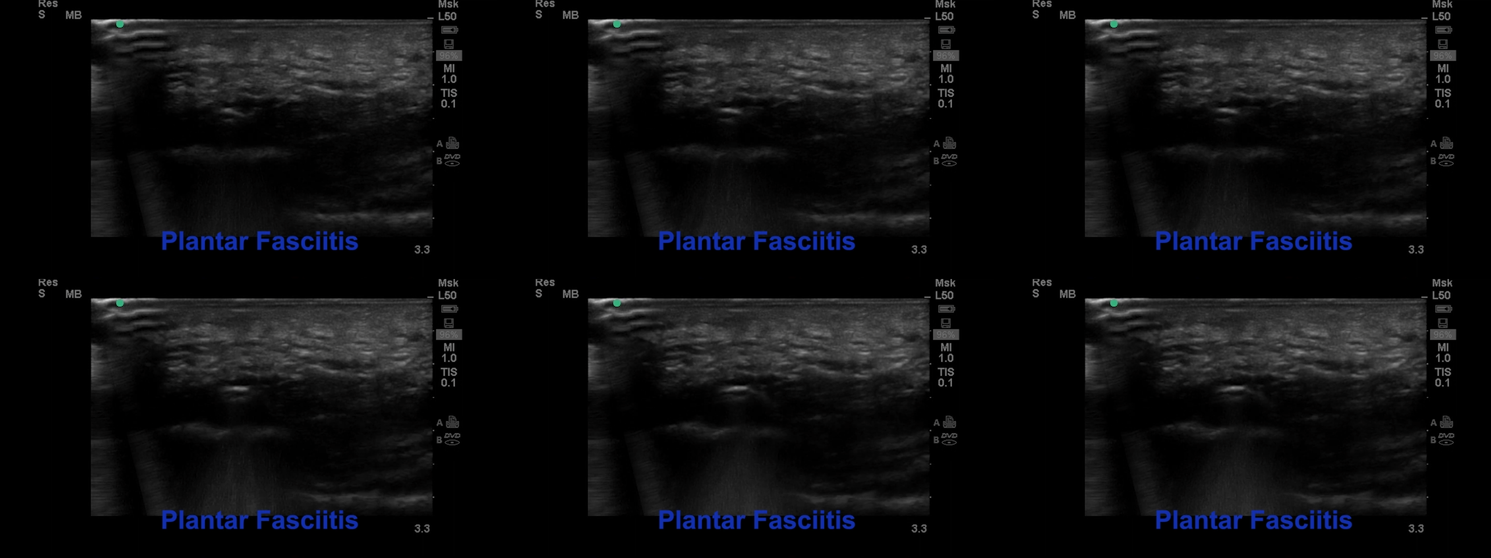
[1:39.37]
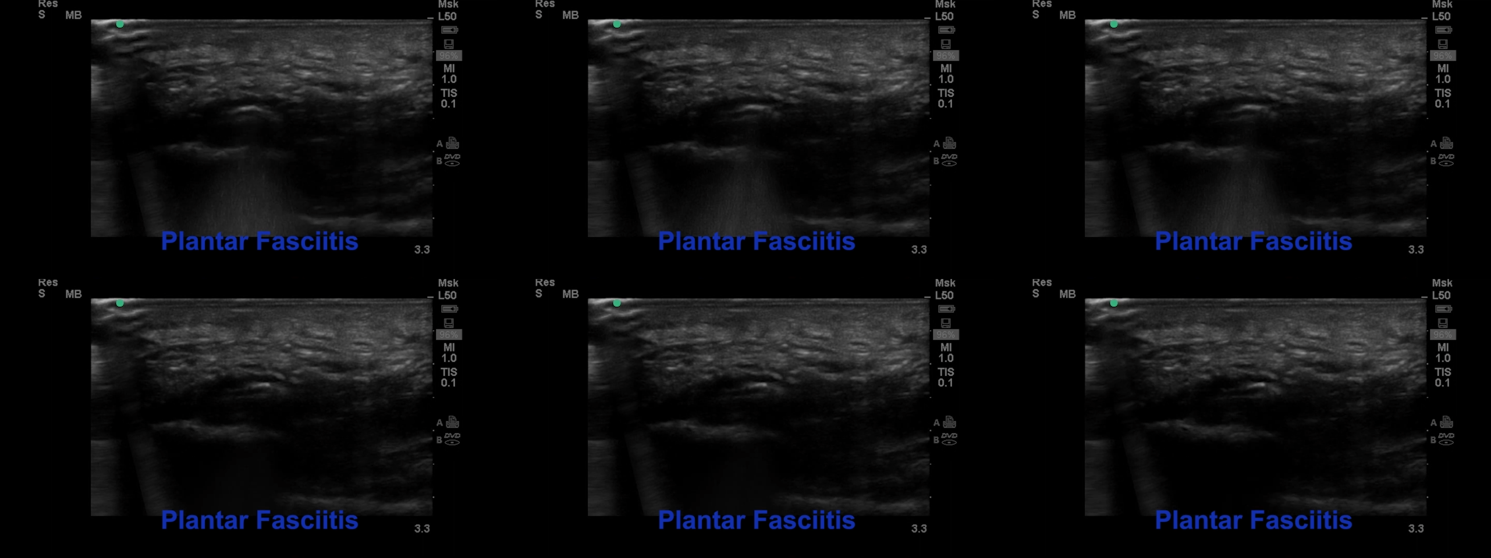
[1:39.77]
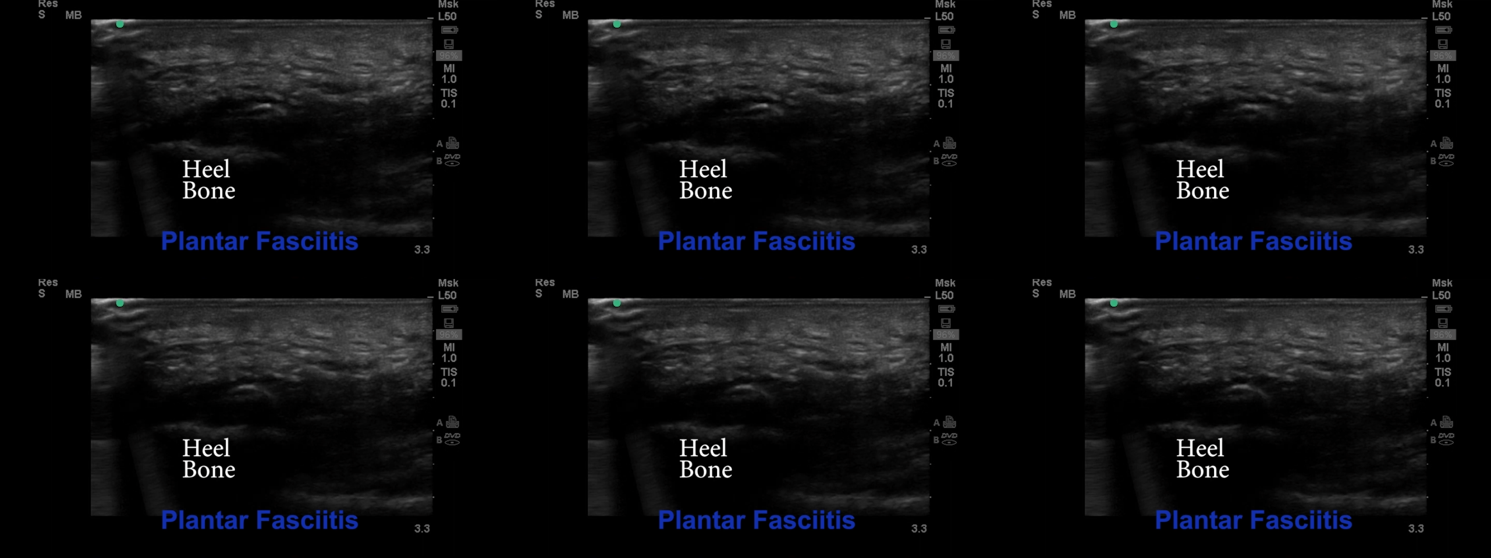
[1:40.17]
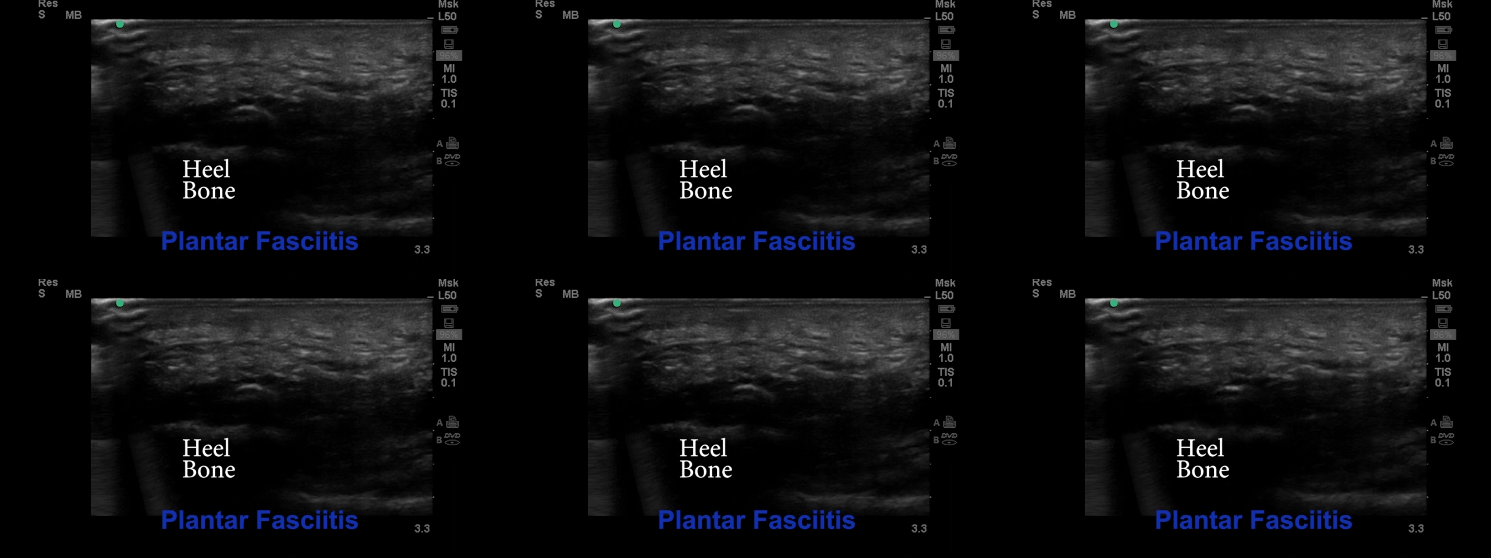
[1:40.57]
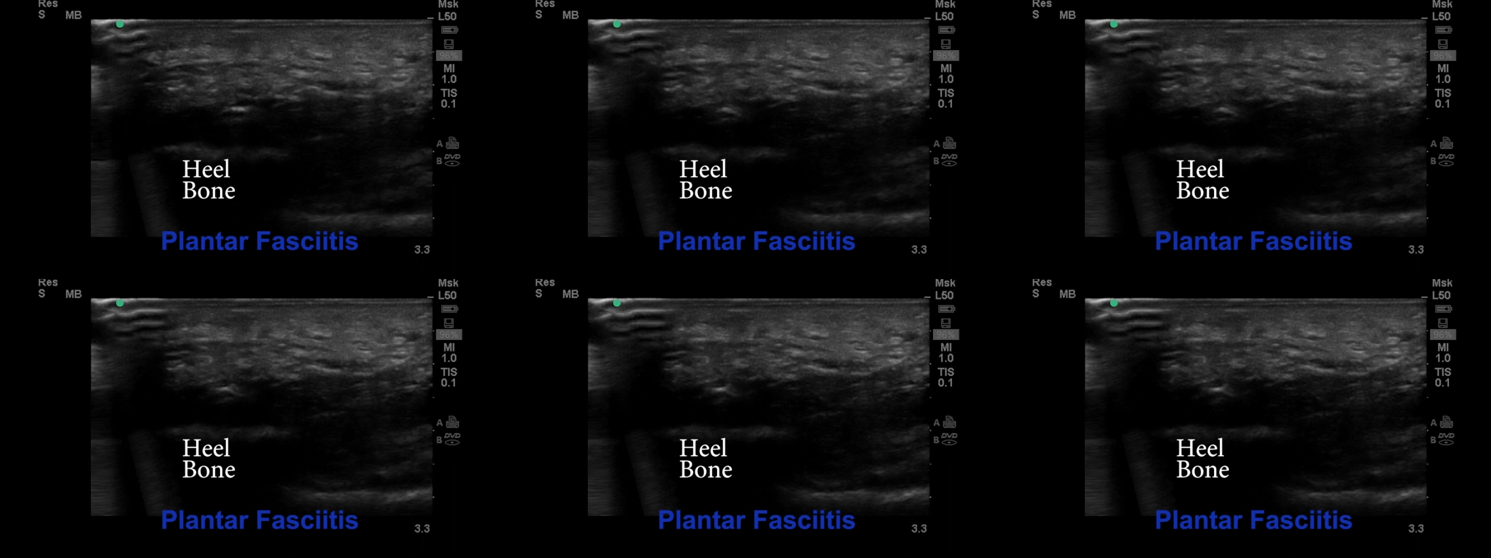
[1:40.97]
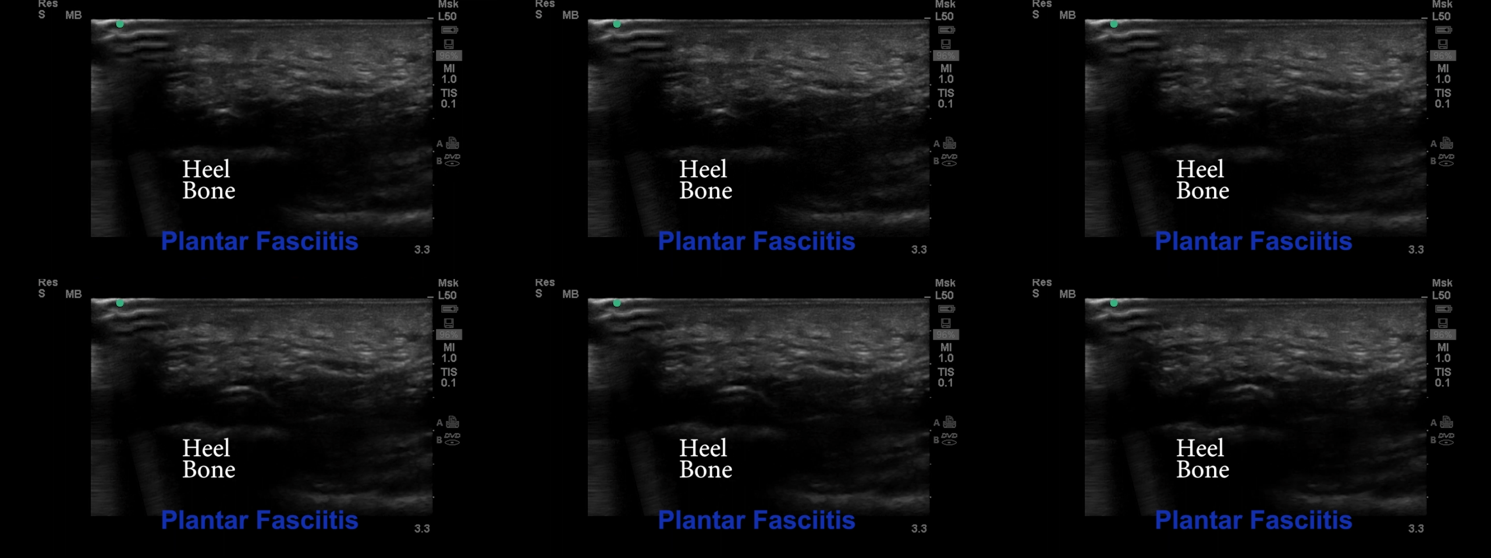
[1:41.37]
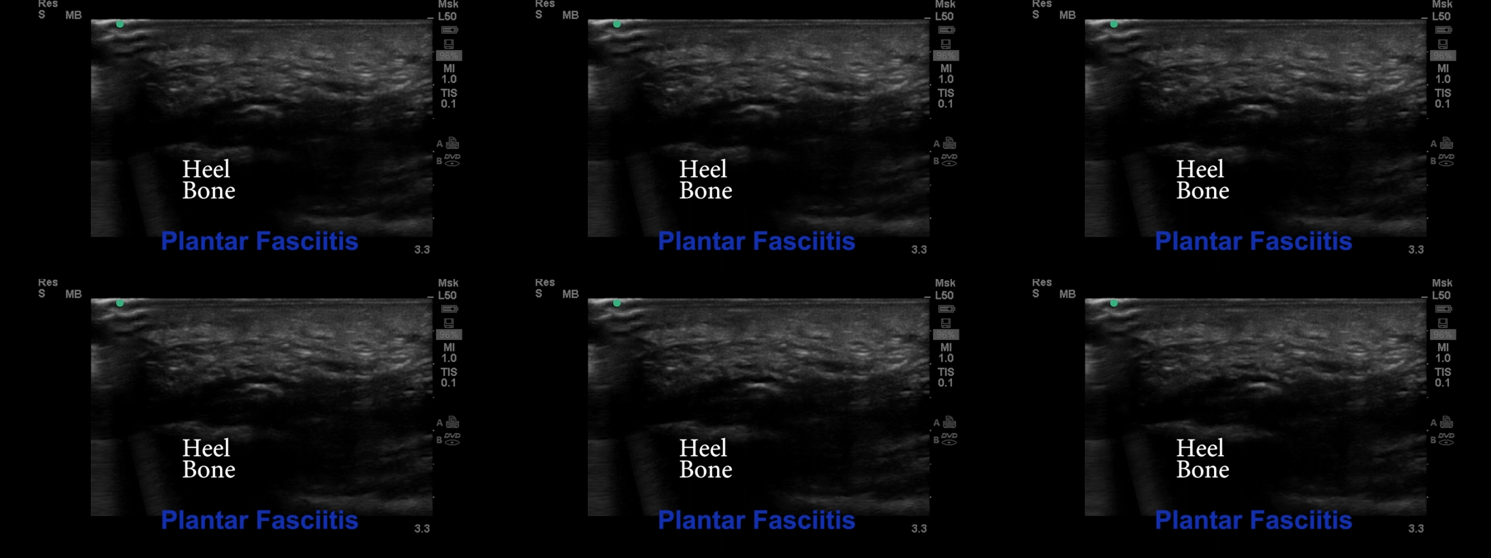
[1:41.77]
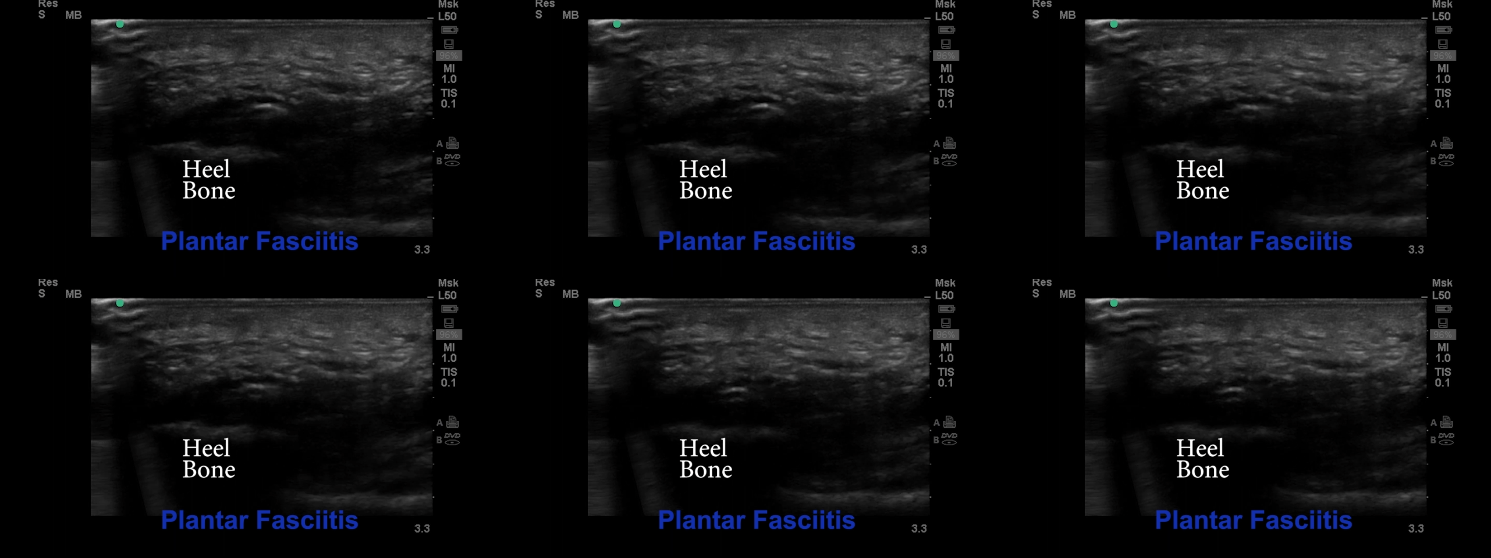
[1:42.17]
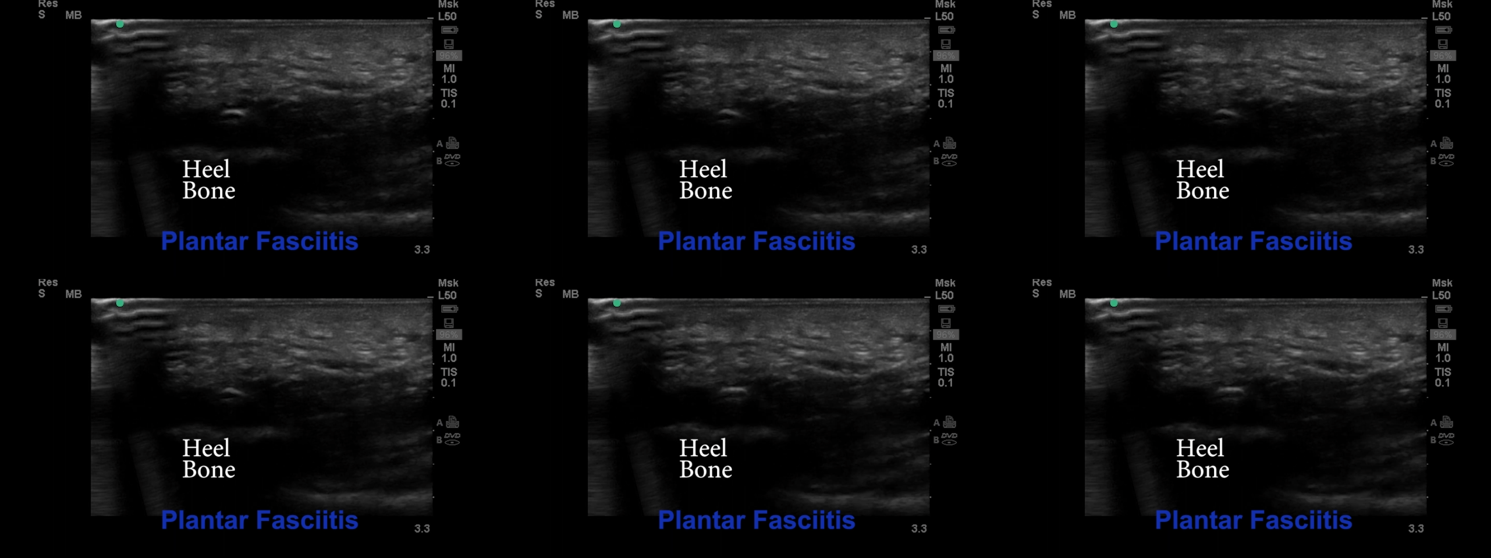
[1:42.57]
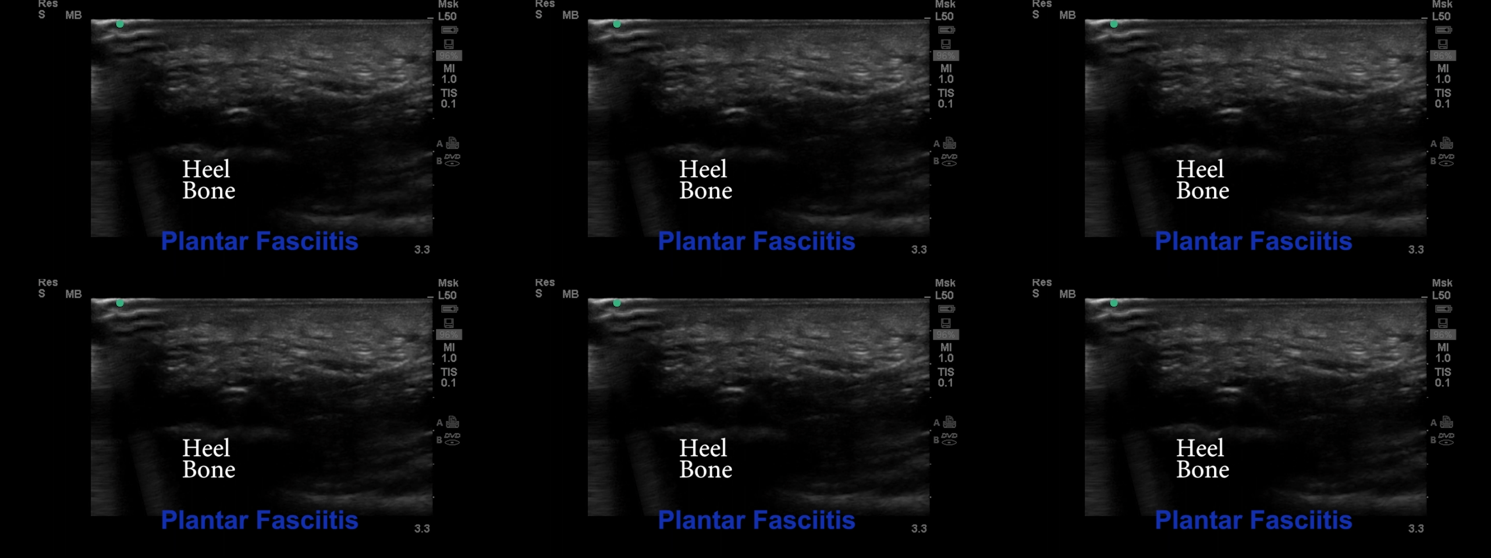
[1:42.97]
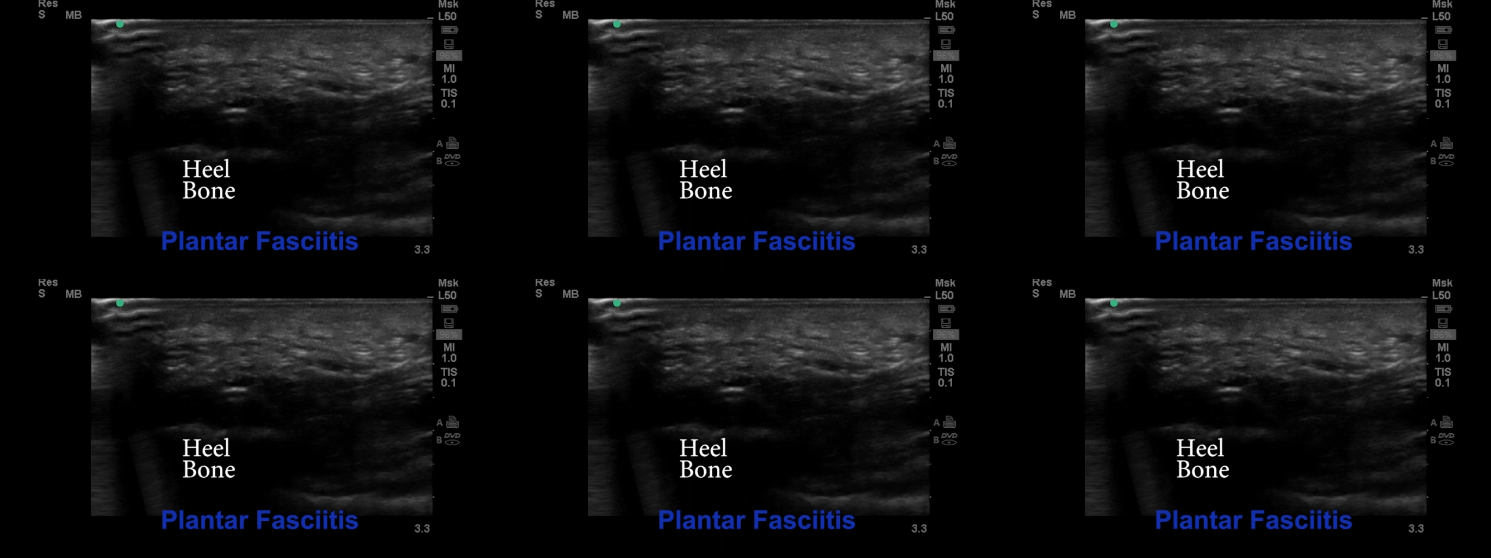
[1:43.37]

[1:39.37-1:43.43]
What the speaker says: (no speaker visible)